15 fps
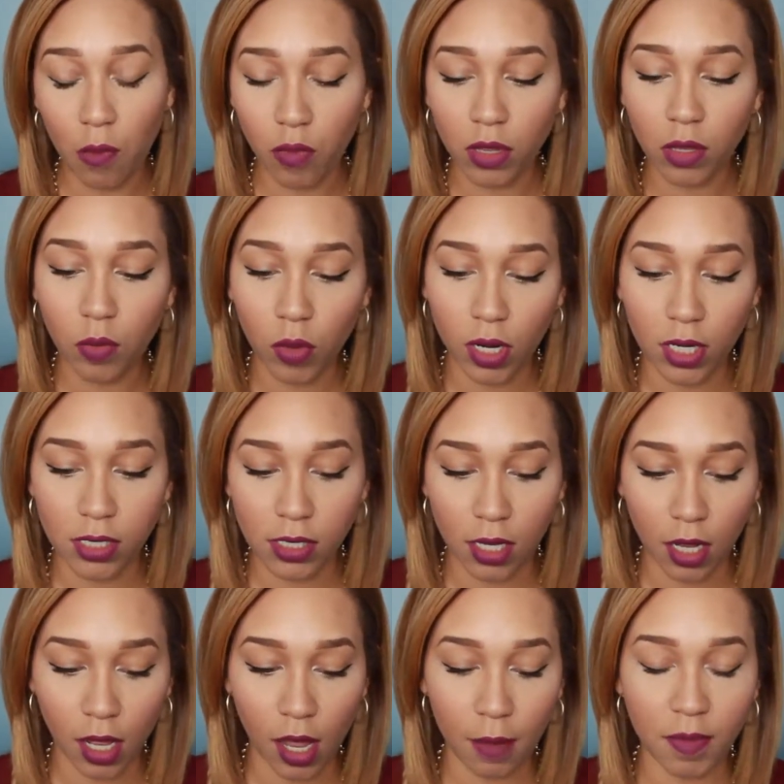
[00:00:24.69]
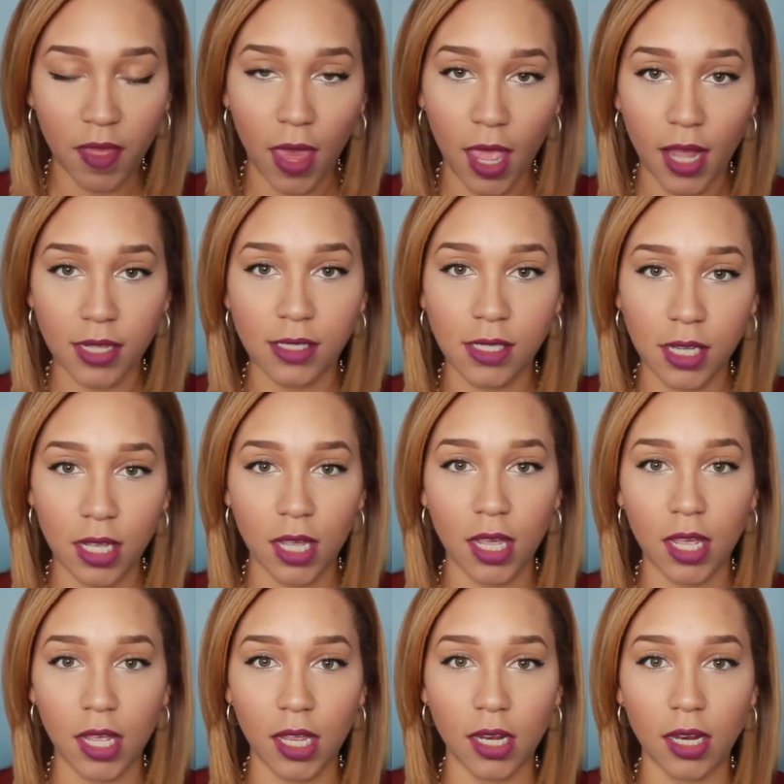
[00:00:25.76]
really wanted to up the ante
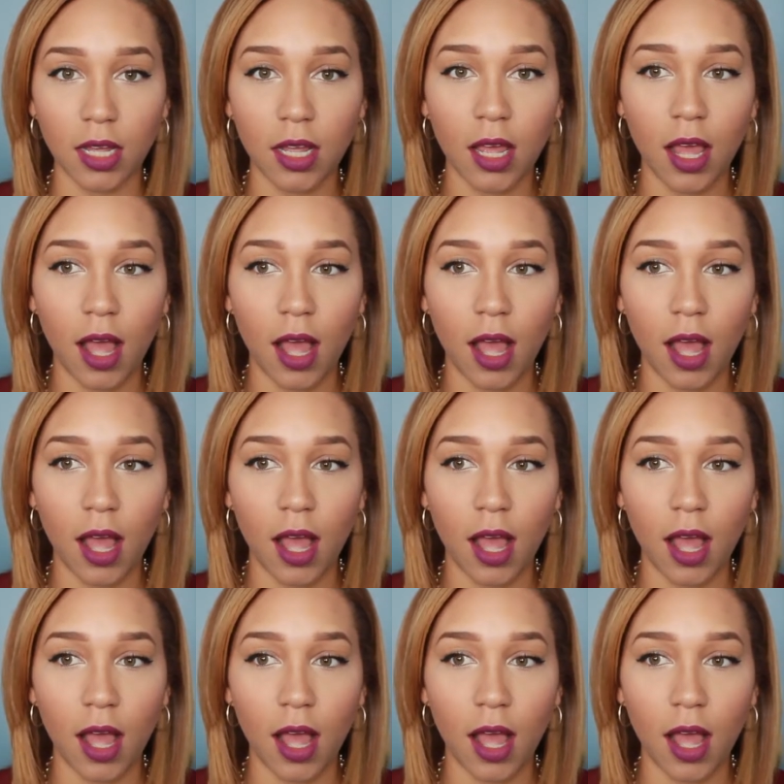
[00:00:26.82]
and